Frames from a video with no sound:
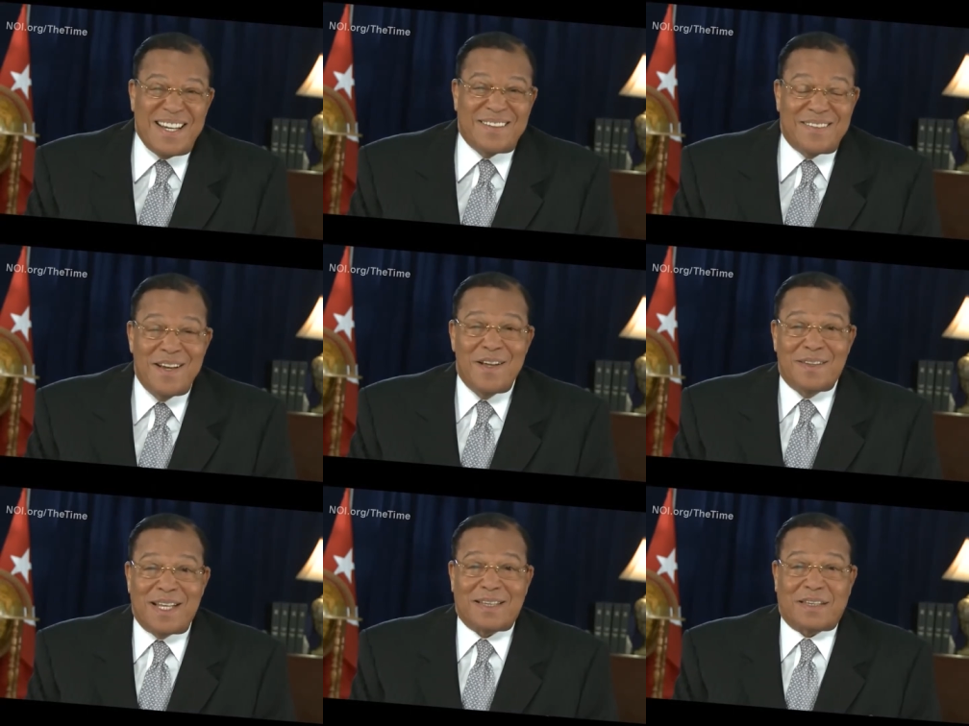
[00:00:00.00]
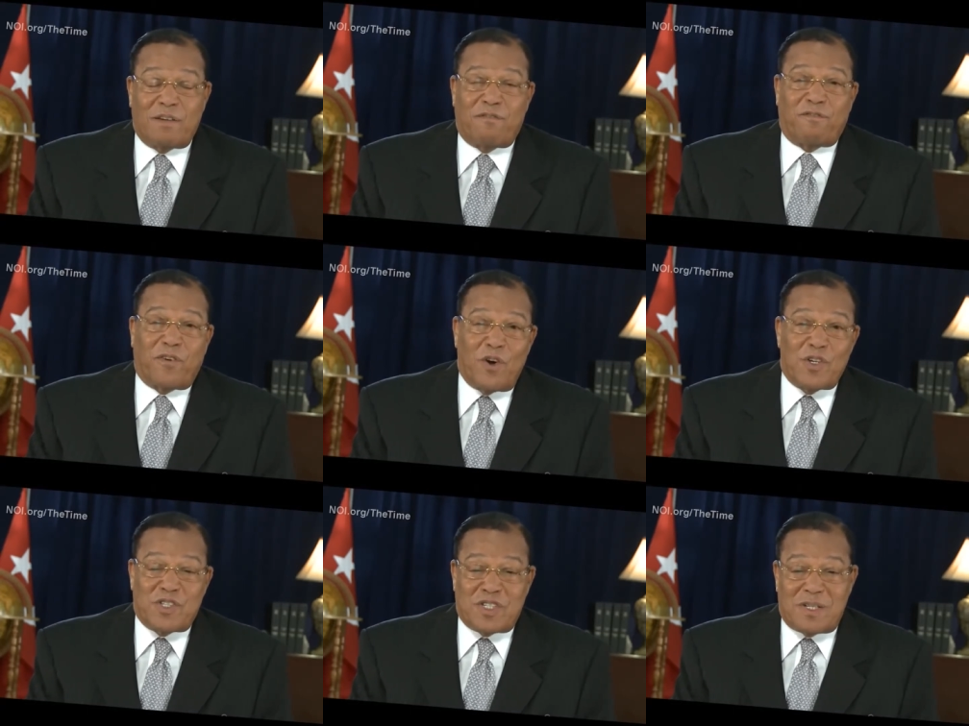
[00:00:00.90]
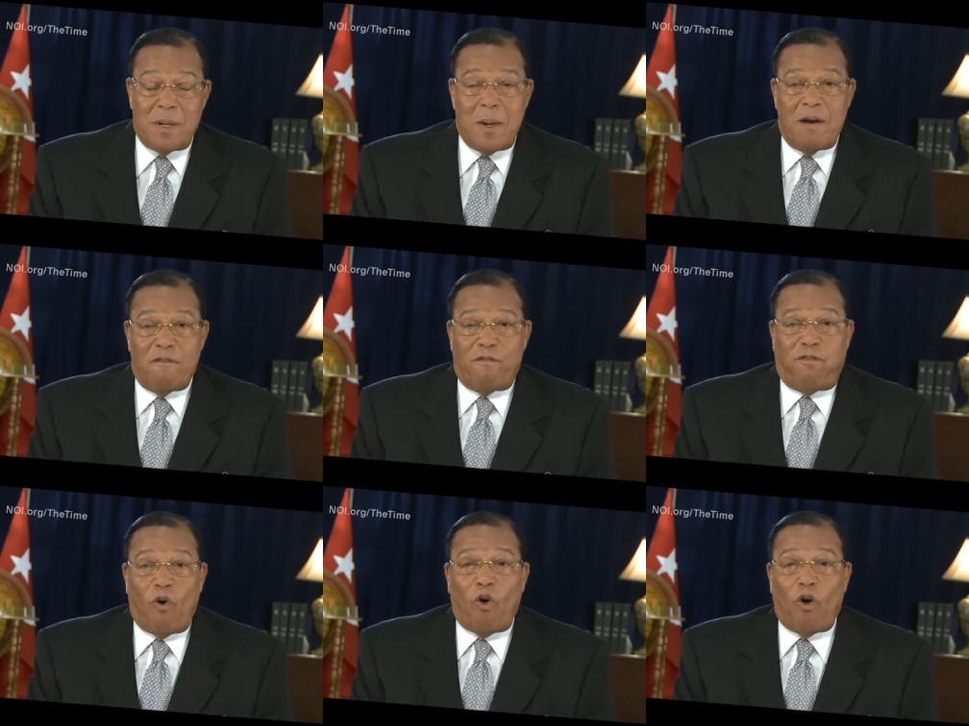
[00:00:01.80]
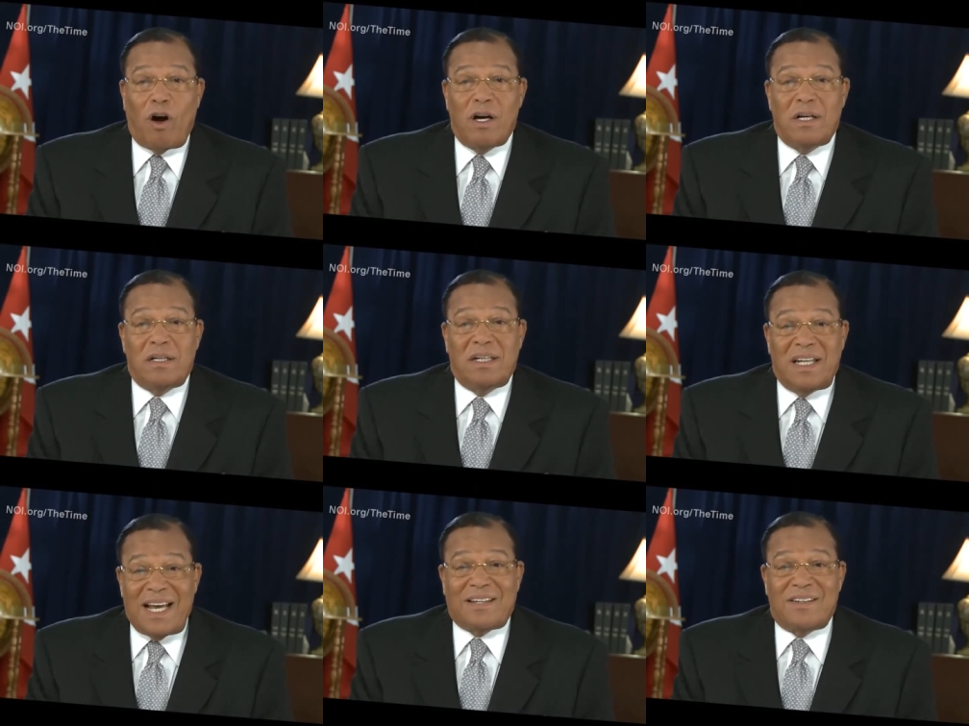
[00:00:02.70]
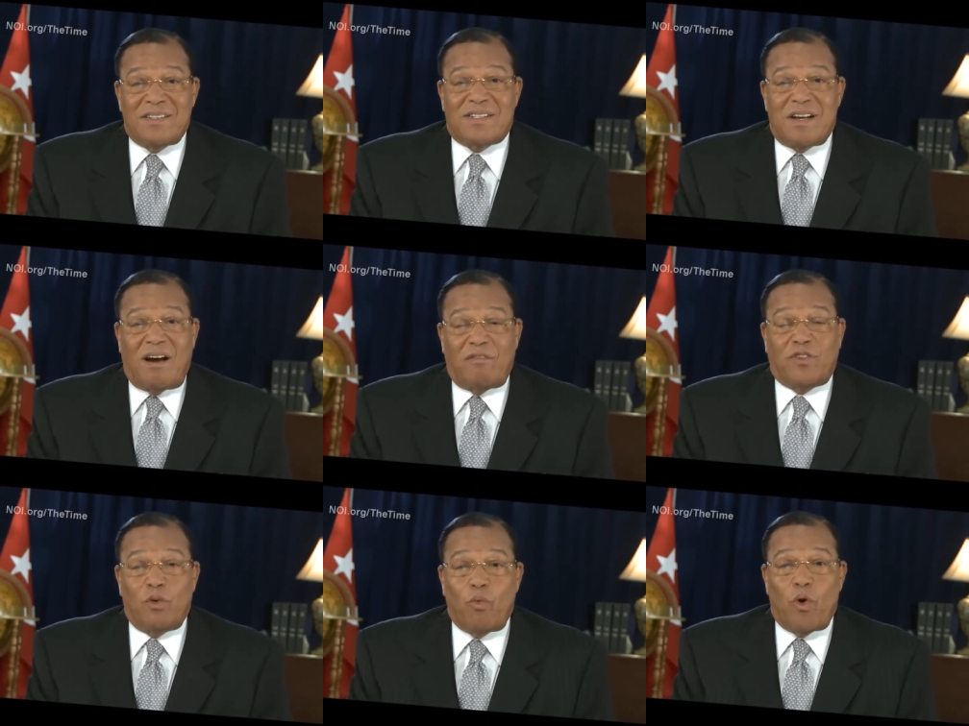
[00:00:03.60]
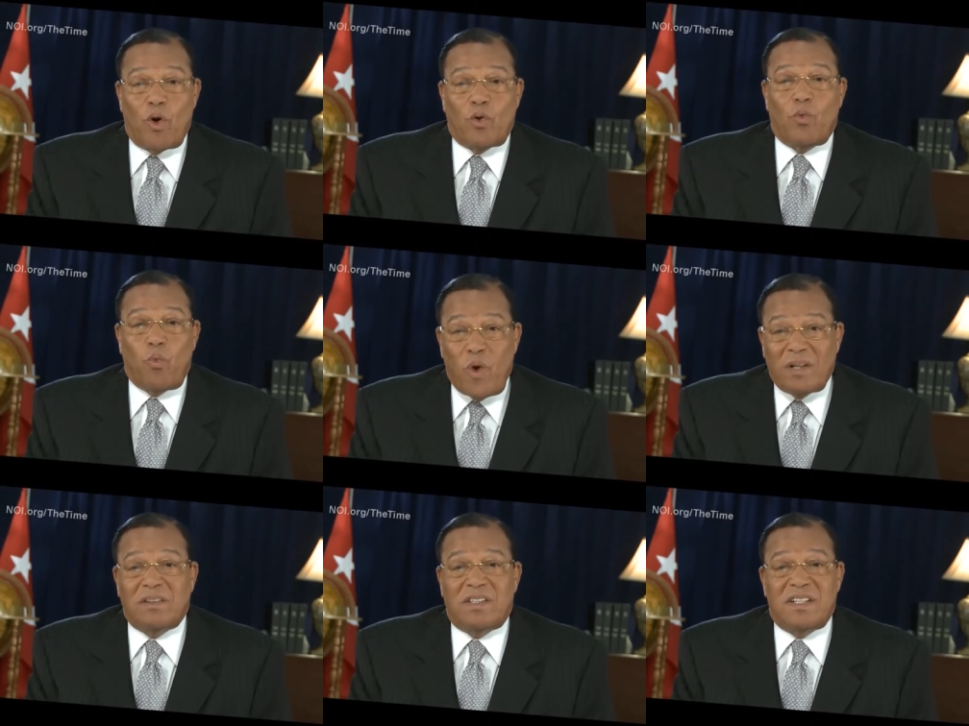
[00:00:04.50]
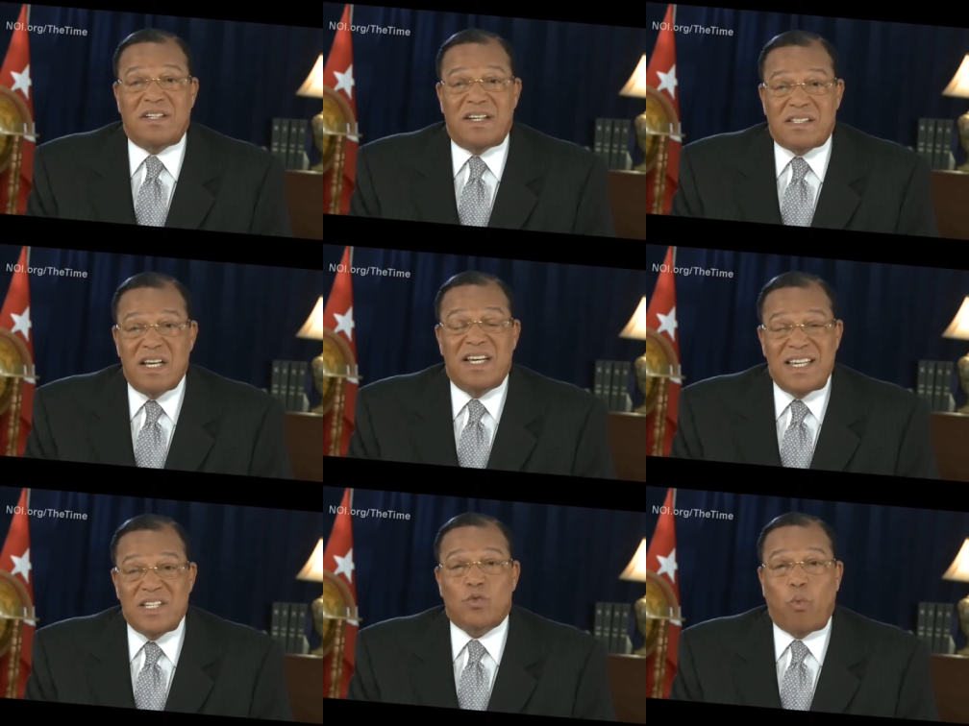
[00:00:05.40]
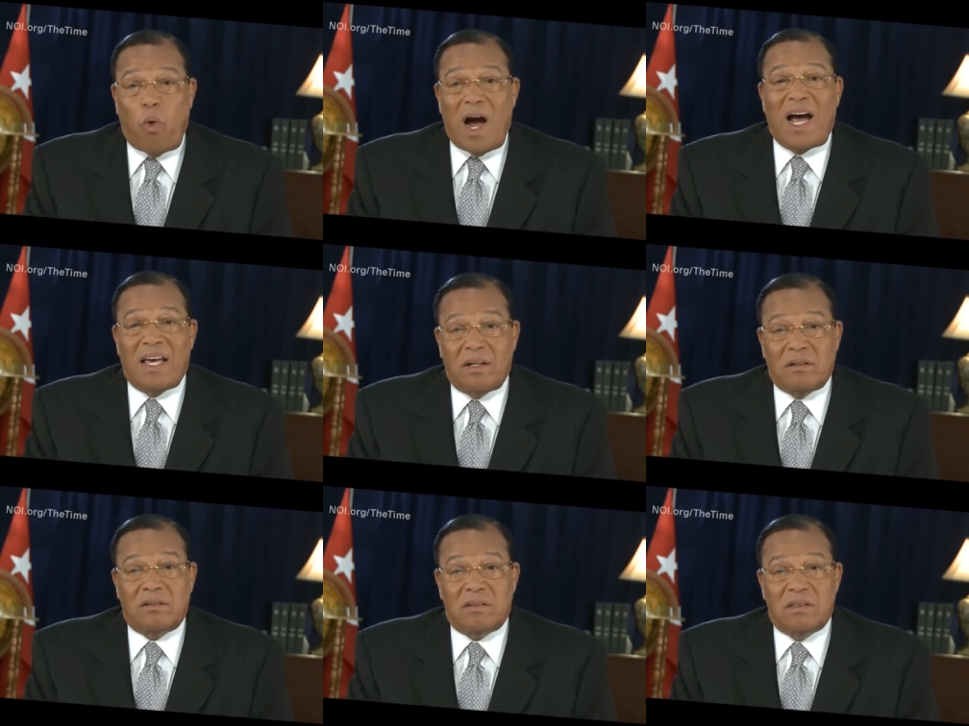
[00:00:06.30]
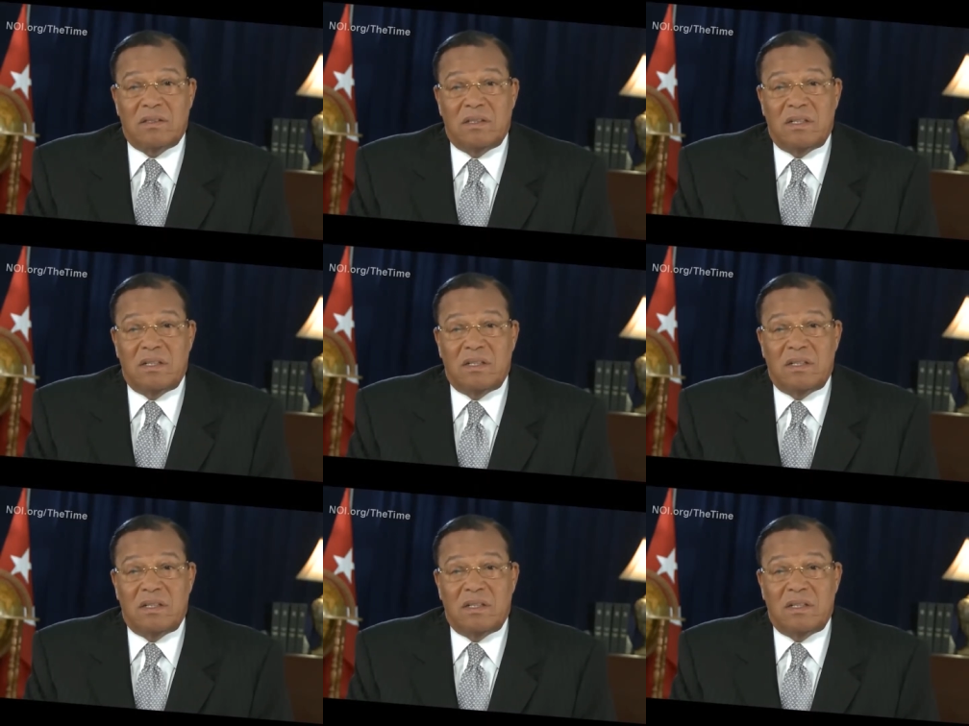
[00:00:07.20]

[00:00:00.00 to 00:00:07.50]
in that the first four letters of the word wilderness is wild.